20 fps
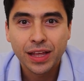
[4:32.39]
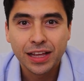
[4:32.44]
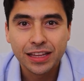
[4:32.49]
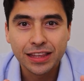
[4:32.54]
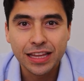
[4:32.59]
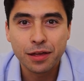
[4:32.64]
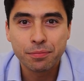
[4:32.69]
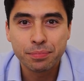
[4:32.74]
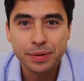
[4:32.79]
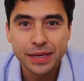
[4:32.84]

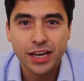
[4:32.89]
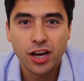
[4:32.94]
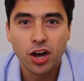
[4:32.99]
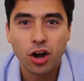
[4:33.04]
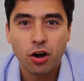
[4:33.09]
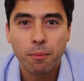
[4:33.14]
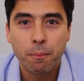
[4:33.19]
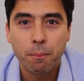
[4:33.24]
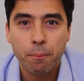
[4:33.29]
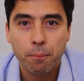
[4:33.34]
they
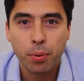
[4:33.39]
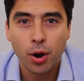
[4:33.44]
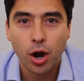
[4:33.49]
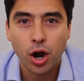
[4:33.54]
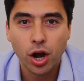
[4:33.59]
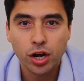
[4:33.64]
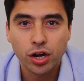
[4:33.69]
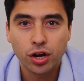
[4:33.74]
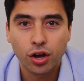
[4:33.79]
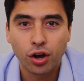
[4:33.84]
become
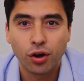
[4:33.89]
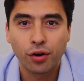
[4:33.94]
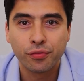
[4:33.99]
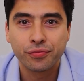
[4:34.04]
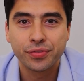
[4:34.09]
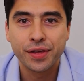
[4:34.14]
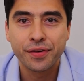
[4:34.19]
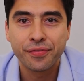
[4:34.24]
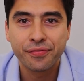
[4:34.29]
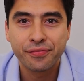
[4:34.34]
part
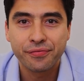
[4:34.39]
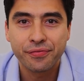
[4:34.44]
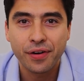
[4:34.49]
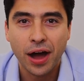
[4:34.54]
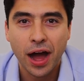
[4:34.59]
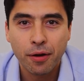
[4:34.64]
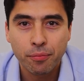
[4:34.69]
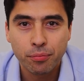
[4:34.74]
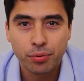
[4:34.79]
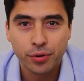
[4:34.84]
of the
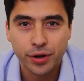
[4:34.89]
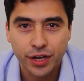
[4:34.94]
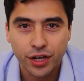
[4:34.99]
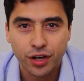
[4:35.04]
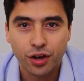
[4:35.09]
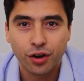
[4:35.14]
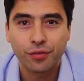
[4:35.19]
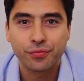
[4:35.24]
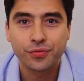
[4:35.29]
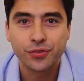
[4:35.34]
fabric
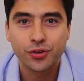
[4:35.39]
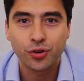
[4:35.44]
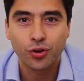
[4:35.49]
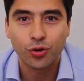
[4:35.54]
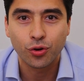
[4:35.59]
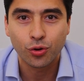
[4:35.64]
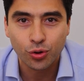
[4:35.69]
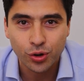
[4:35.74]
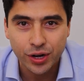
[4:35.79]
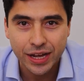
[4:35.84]
of your
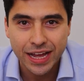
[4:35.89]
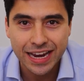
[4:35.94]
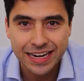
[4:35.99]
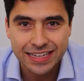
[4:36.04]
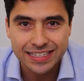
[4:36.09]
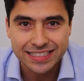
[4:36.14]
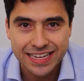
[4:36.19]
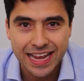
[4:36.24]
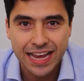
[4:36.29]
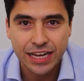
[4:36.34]

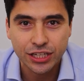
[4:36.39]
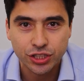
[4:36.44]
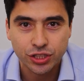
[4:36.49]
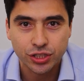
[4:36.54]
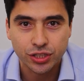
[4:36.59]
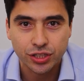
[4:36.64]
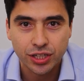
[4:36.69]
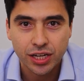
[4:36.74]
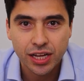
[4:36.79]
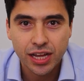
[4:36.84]

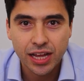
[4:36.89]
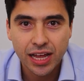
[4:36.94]
organization,